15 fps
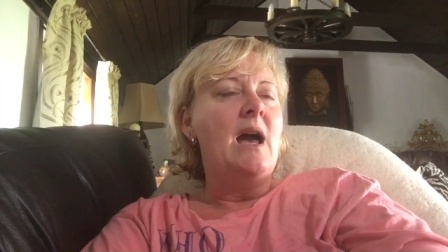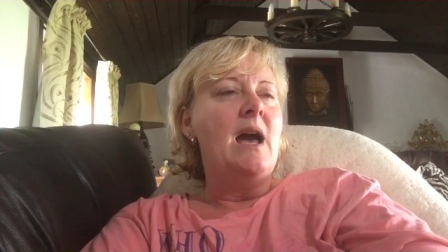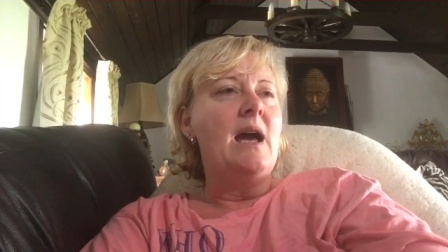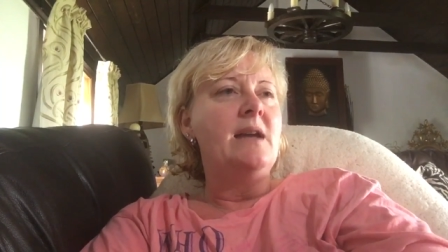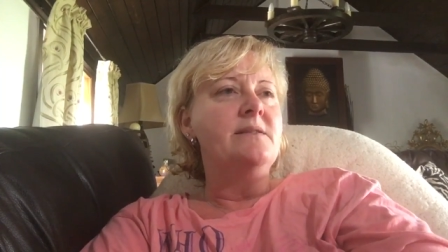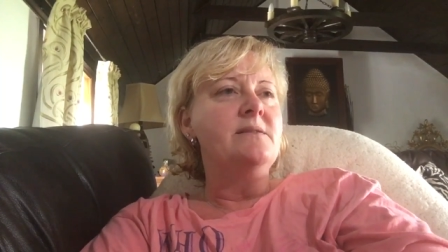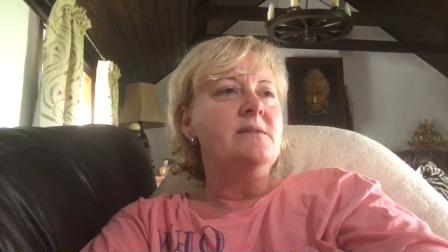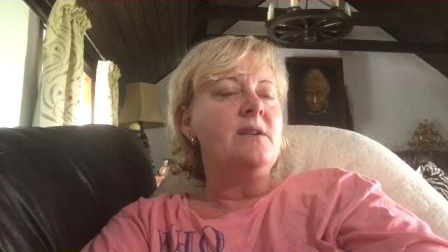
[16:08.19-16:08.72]

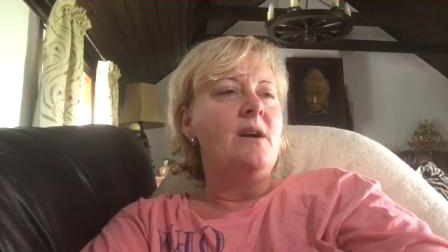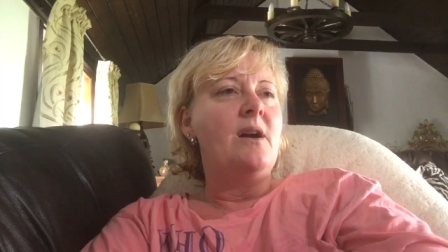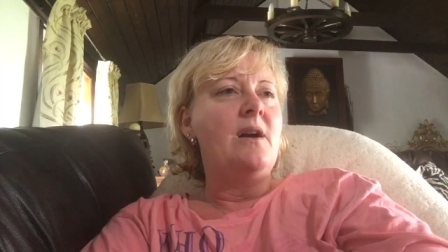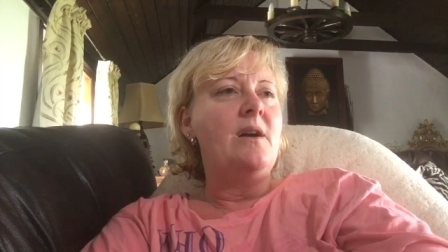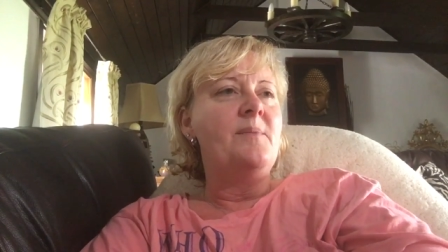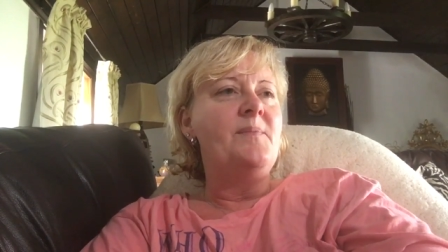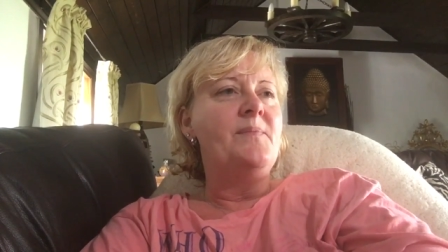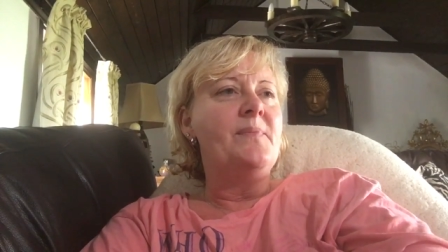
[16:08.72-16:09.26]
And
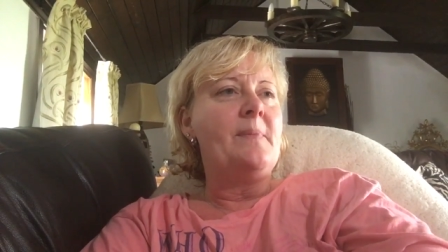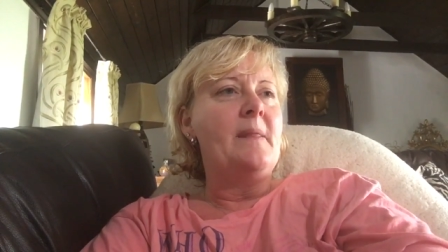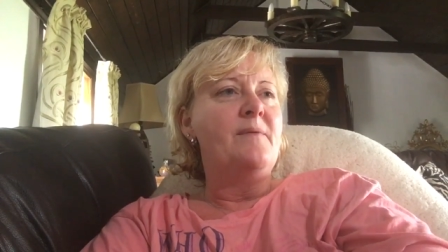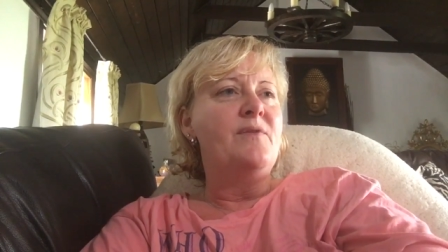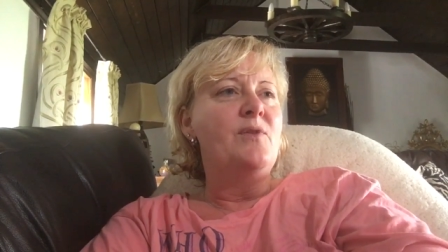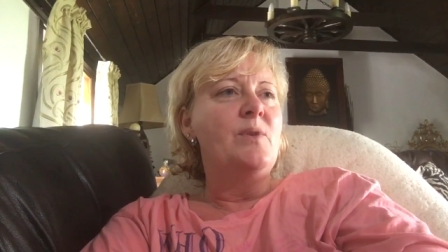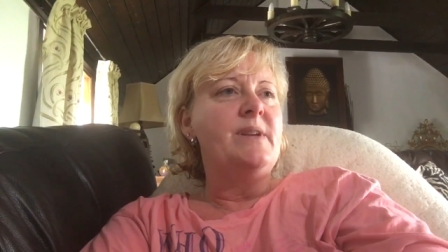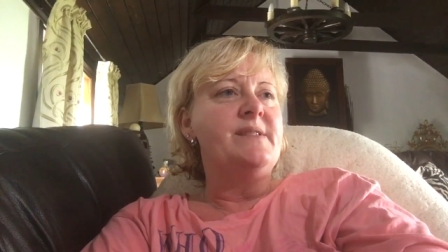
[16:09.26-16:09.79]
a
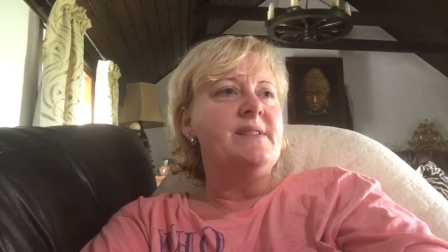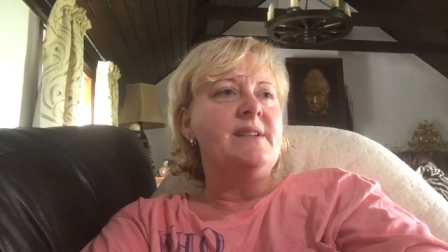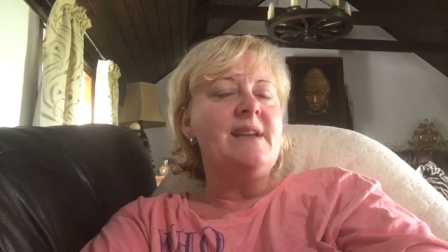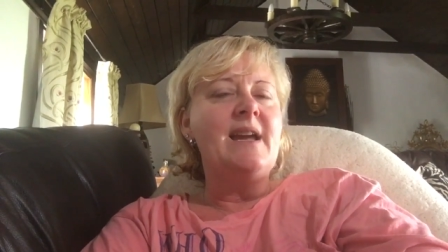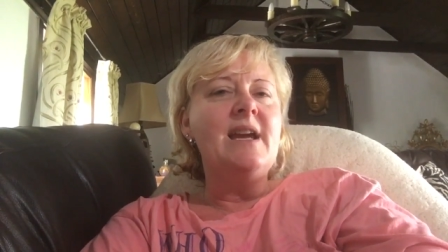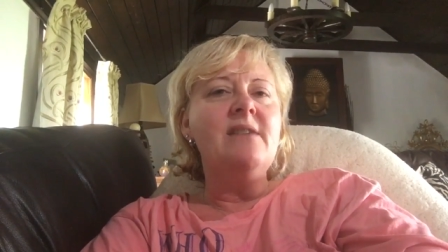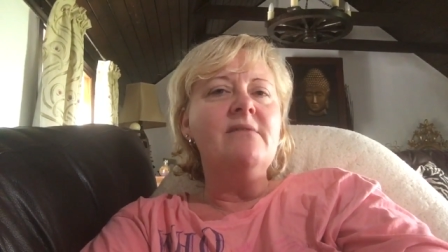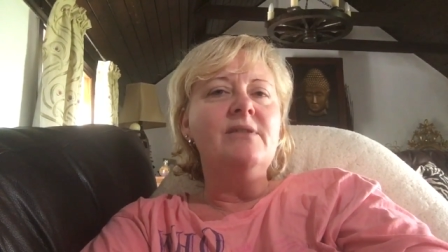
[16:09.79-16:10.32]
voice said,
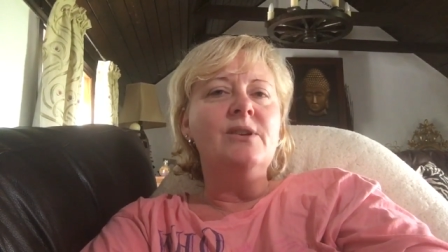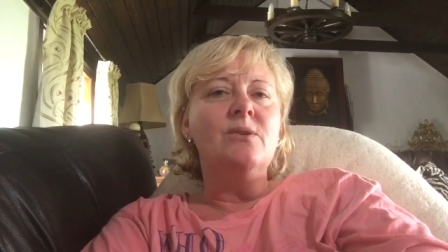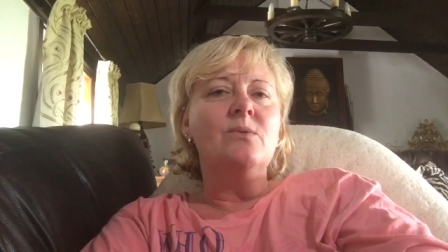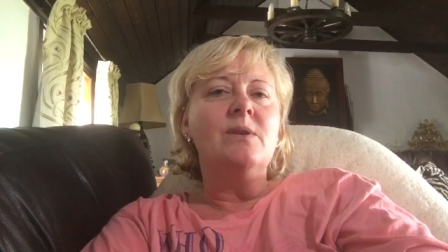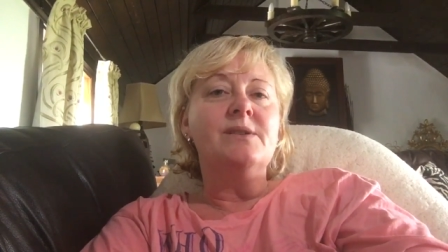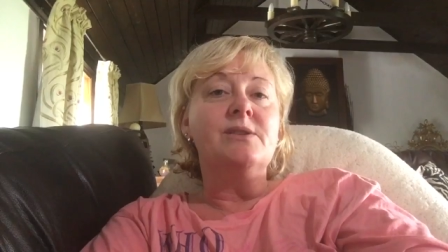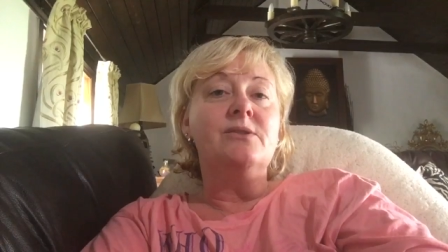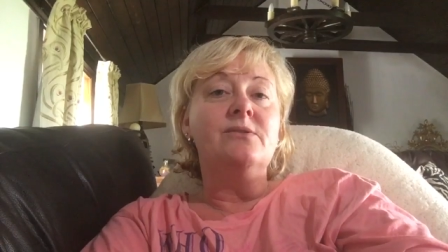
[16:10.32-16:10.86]

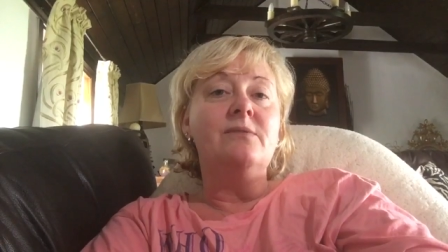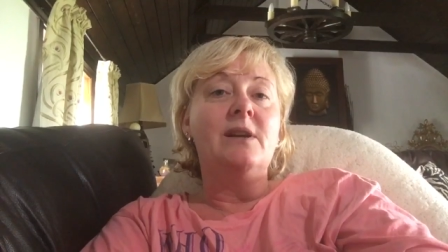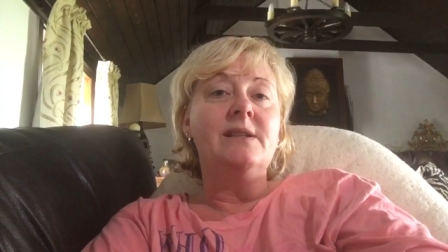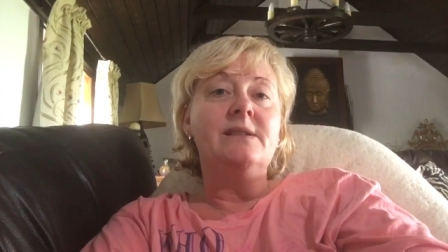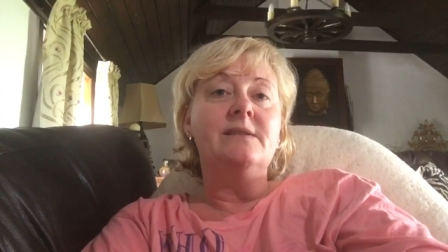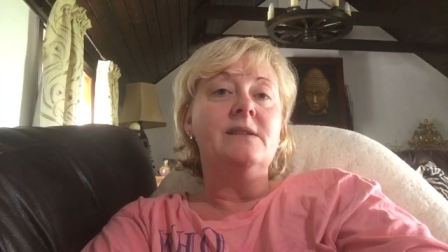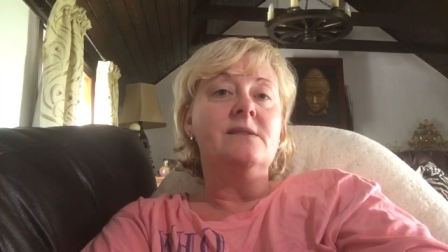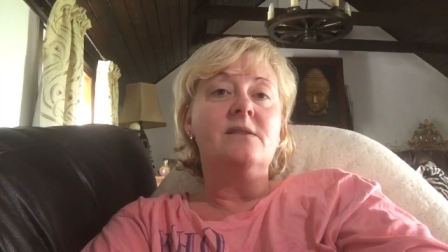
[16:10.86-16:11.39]
Ariel has
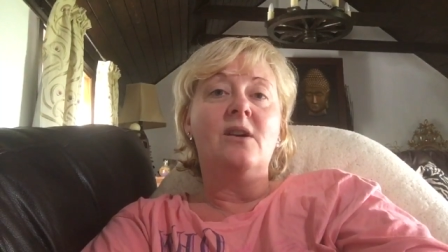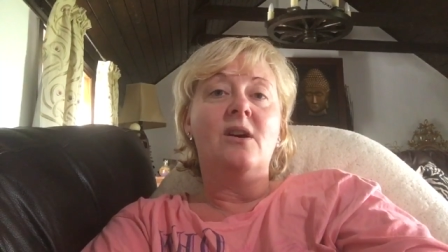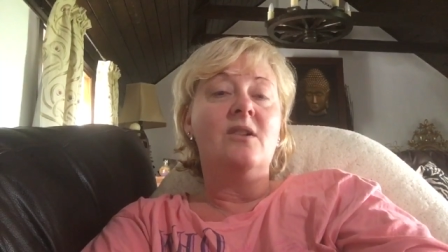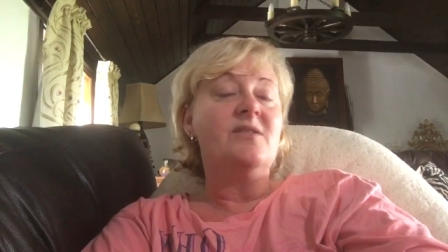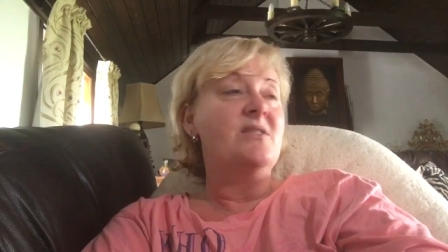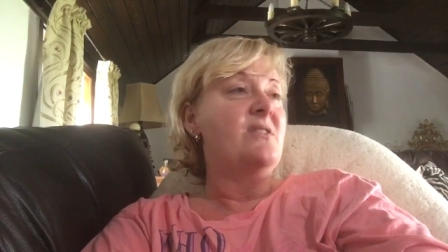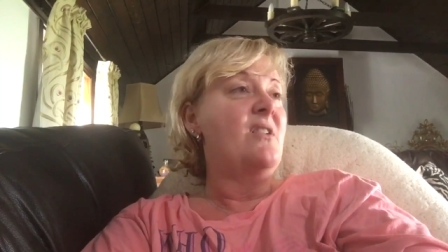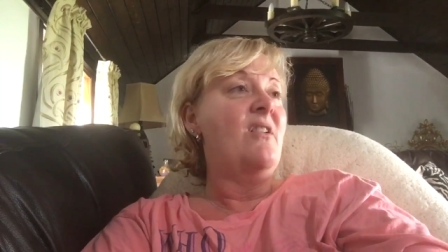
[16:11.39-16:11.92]
created this
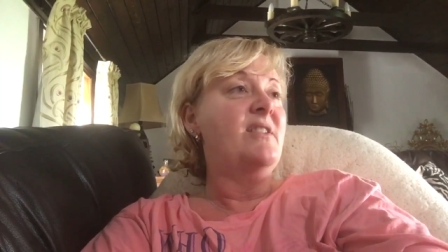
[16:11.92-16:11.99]
garden.